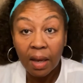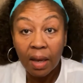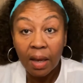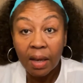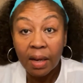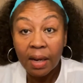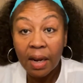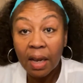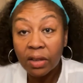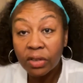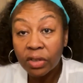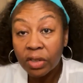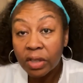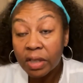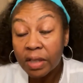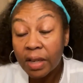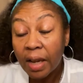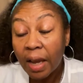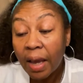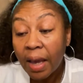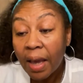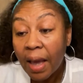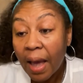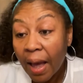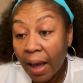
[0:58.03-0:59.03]
Now
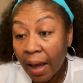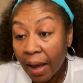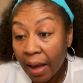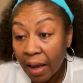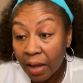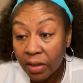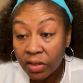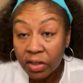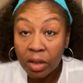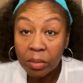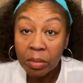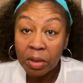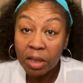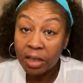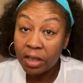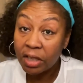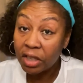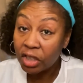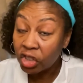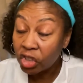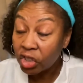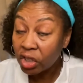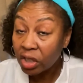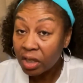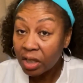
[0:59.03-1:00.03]
today I have some
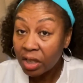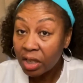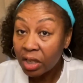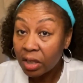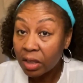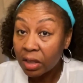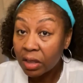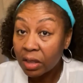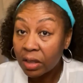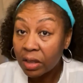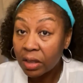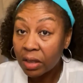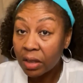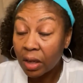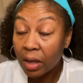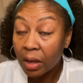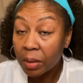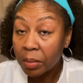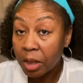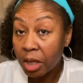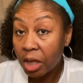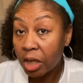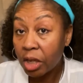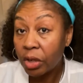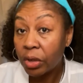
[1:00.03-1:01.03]
attention
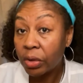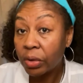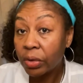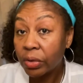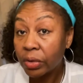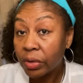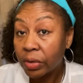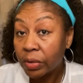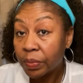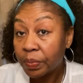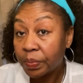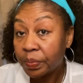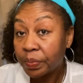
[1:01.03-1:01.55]
getters,